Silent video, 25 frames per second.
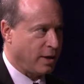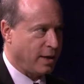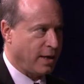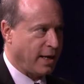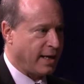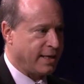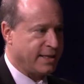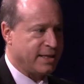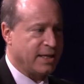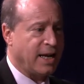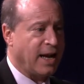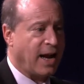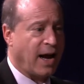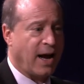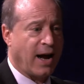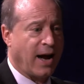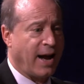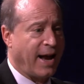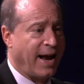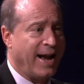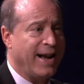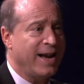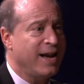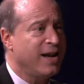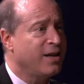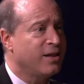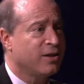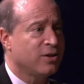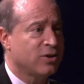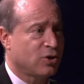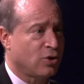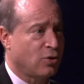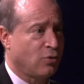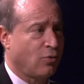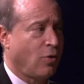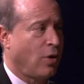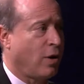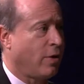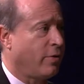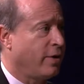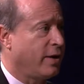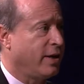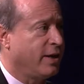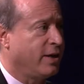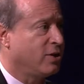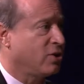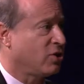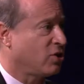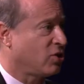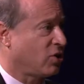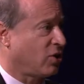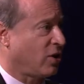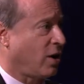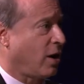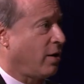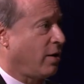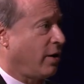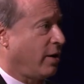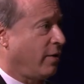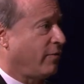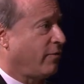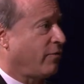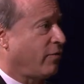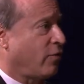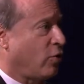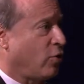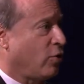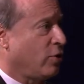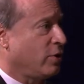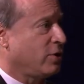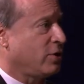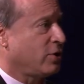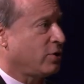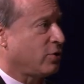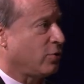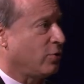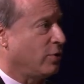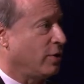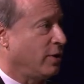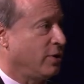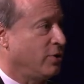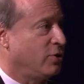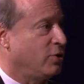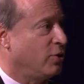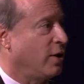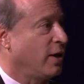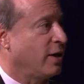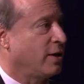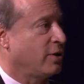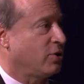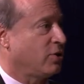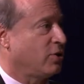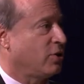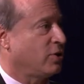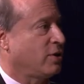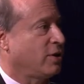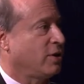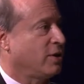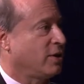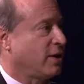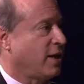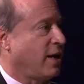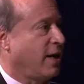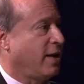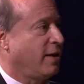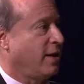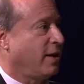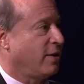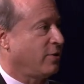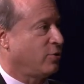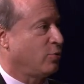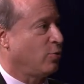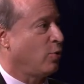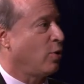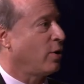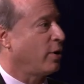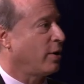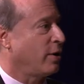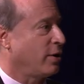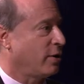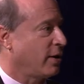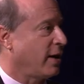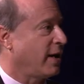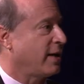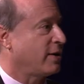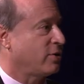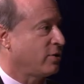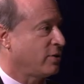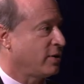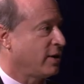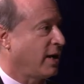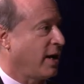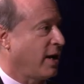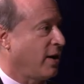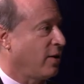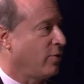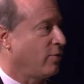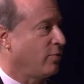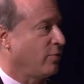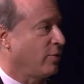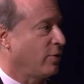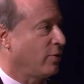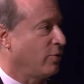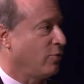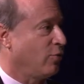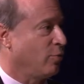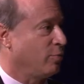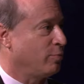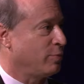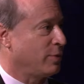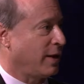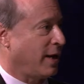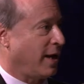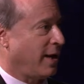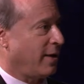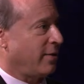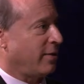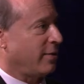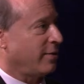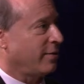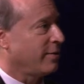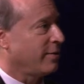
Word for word: did any of the sororities start it first or did you guys just decide that you're all going to get together and group together?